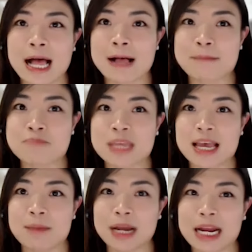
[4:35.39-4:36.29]
Um,
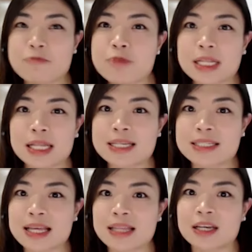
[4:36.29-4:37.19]
but I
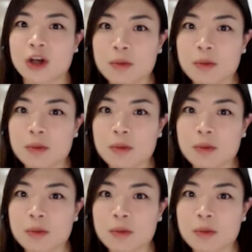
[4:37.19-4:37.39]
realized that the